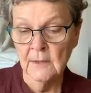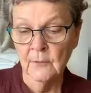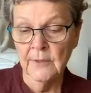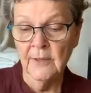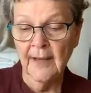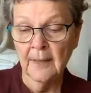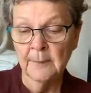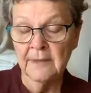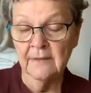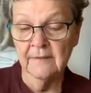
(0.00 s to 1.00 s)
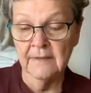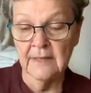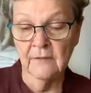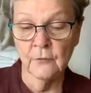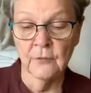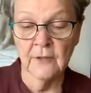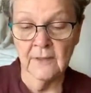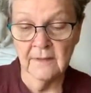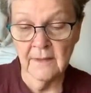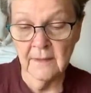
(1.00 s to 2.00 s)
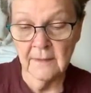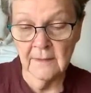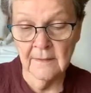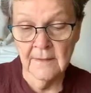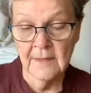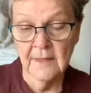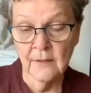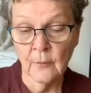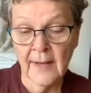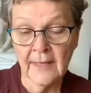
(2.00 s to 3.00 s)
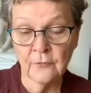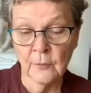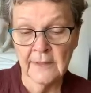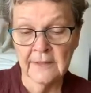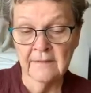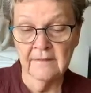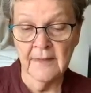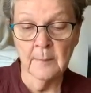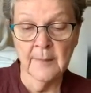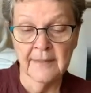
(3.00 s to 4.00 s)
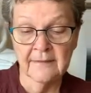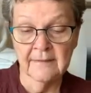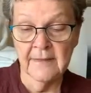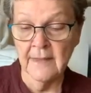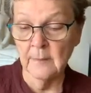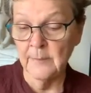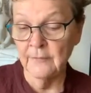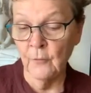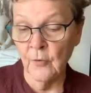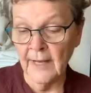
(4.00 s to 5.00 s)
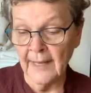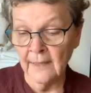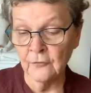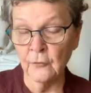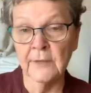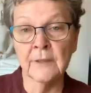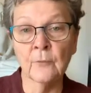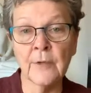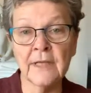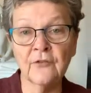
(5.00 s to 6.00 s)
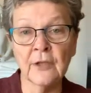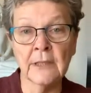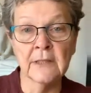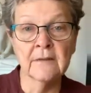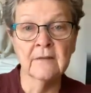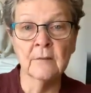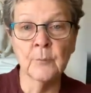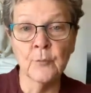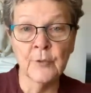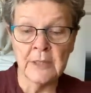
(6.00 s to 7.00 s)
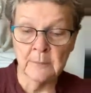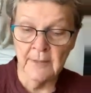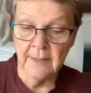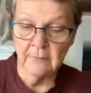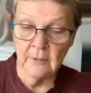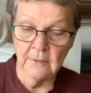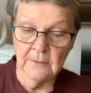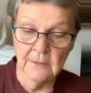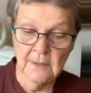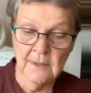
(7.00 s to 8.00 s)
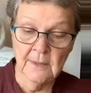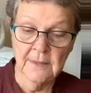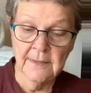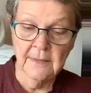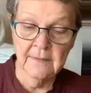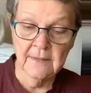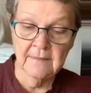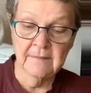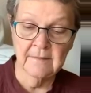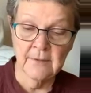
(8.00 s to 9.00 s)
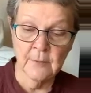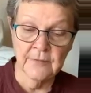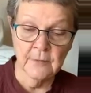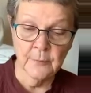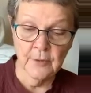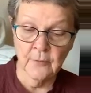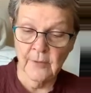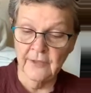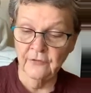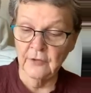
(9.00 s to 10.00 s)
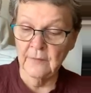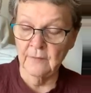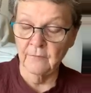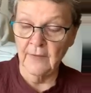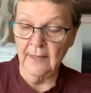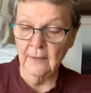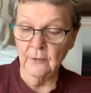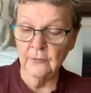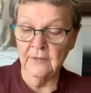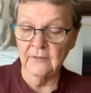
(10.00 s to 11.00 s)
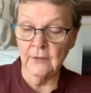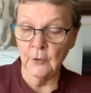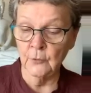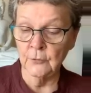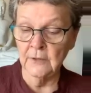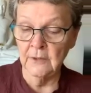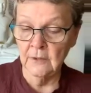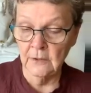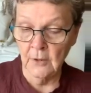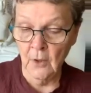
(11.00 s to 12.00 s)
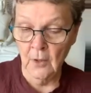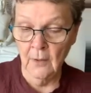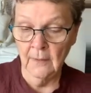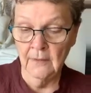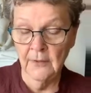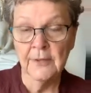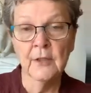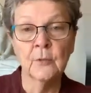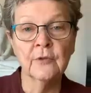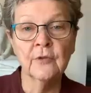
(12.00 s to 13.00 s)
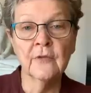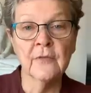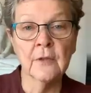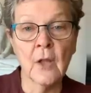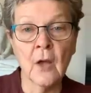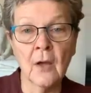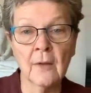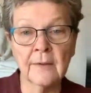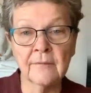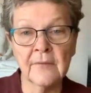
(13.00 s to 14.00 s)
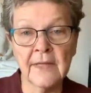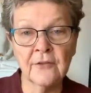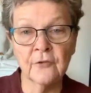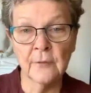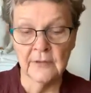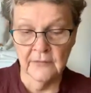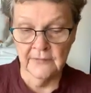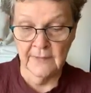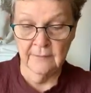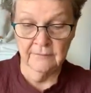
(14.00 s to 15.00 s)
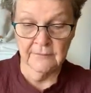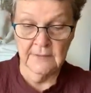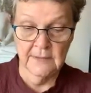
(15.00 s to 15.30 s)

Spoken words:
We are happy to see sunyata gradually, step by step, before actually reaching its supreme level. There is a progression that follows its own law, which is the law of nature itself.